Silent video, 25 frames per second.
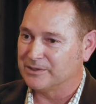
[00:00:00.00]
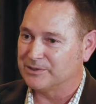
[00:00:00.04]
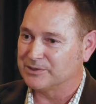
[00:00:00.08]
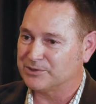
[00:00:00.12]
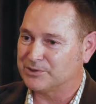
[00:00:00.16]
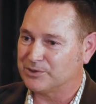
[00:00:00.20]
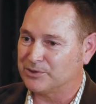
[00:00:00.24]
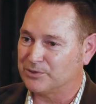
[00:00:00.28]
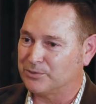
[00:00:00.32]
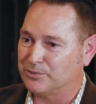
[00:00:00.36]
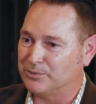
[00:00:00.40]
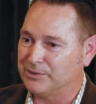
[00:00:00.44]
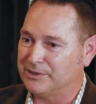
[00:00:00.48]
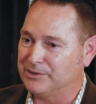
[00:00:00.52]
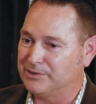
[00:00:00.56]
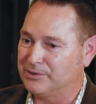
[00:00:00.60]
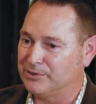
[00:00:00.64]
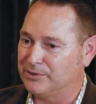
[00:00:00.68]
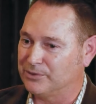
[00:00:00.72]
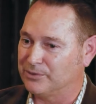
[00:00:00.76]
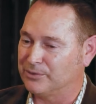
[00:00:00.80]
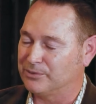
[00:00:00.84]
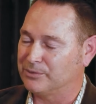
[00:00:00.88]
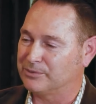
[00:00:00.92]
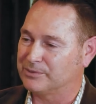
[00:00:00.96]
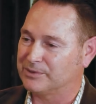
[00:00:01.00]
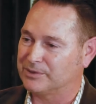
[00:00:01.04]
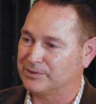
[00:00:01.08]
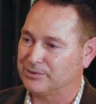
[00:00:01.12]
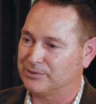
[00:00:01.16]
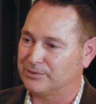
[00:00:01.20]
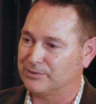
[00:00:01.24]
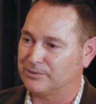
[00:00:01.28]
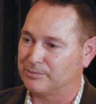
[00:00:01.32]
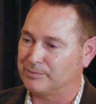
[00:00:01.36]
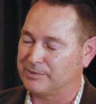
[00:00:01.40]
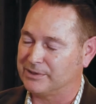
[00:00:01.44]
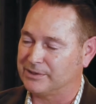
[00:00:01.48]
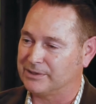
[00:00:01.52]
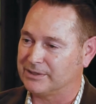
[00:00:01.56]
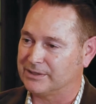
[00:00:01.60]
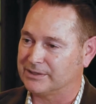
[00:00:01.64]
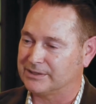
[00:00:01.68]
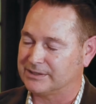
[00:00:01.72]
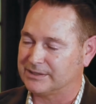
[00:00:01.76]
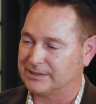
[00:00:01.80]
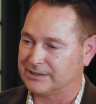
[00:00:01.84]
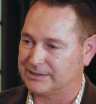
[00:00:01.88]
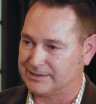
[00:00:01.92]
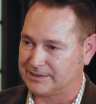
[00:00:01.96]
So we knew to be a
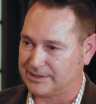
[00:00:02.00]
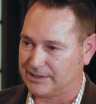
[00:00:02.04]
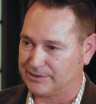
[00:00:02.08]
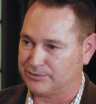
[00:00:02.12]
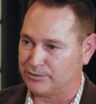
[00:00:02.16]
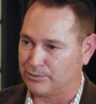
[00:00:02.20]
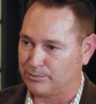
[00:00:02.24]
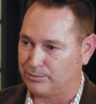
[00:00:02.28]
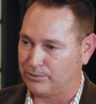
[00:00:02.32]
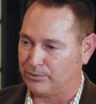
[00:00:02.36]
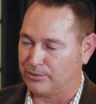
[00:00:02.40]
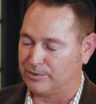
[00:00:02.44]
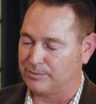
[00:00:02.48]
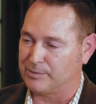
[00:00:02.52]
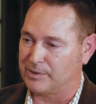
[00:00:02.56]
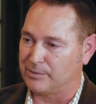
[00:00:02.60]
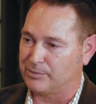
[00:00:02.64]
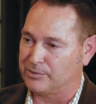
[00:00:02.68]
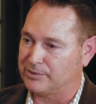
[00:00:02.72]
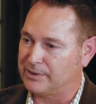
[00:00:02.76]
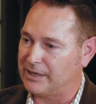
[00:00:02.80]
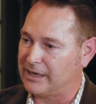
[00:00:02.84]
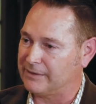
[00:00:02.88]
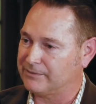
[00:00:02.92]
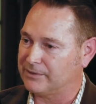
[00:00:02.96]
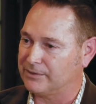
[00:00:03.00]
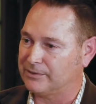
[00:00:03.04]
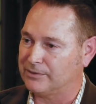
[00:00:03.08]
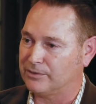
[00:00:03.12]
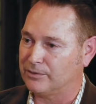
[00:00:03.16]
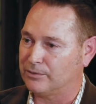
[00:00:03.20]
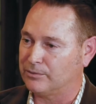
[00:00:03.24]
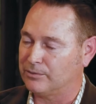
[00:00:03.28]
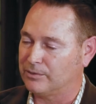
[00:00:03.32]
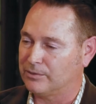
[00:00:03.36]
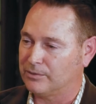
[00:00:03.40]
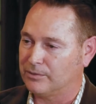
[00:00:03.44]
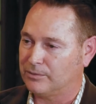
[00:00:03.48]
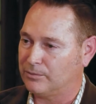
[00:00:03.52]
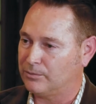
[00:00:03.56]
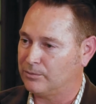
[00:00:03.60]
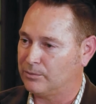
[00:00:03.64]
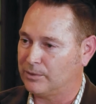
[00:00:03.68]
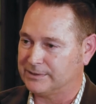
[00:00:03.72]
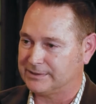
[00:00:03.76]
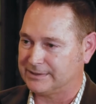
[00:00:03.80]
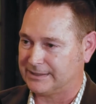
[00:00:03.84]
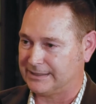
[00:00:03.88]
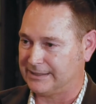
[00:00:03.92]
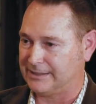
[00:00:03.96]
successful board member, you have to know
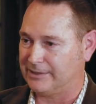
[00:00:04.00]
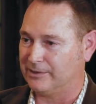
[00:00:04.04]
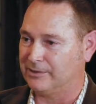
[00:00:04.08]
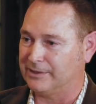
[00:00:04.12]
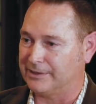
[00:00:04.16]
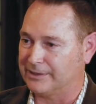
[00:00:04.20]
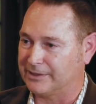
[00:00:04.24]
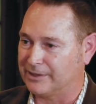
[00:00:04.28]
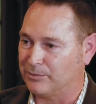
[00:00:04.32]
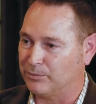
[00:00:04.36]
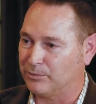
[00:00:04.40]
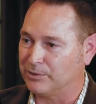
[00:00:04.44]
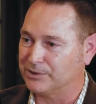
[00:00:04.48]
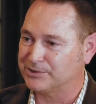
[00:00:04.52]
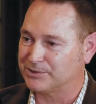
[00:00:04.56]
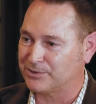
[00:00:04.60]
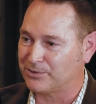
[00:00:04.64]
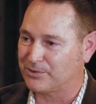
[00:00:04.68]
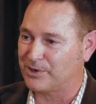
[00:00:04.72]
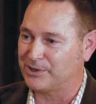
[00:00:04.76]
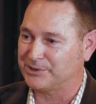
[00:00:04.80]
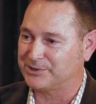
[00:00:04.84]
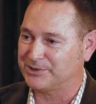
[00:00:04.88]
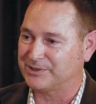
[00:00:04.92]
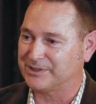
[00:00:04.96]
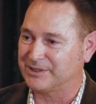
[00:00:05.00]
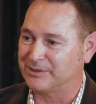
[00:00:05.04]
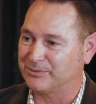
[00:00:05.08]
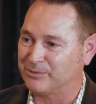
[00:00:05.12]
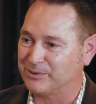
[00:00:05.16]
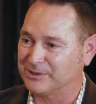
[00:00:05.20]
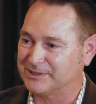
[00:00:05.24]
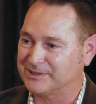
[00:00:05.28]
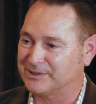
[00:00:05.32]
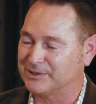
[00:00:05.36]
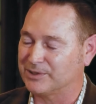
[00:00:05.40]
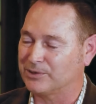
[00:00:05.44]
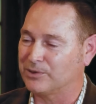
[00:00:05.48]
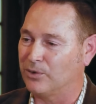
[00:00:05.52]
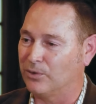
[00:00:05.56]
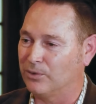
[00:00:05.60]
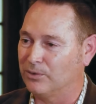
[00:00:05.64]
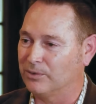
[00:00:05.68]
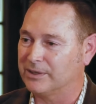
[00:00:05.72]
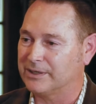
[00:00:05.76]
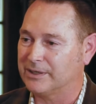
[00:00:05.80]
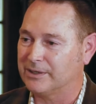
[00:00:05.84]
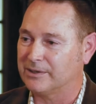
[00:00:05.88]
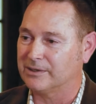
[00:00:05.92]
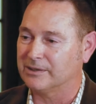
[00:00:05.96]
what's killing it, what's crushing it, what's the
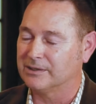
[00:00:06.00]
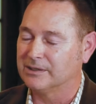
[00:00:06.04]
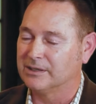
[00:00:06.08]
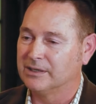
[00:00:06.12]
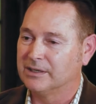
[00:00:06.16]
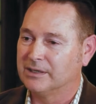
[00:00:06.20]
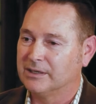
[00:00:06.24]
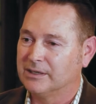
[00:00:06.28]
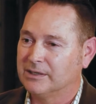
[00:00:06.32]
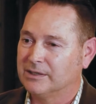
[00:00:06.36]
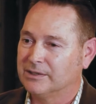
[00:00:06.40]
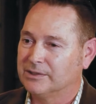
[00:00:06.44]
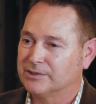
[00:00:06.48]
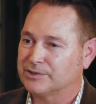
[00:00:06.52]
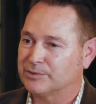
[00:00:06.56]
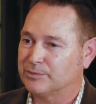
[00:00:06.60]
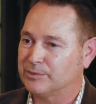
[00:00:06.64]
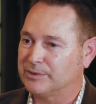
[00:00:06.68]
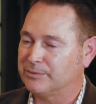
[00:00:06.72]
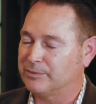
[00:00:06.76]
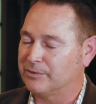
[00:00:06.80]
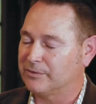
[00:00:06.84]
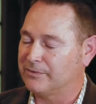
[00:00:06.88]
goal here. So we were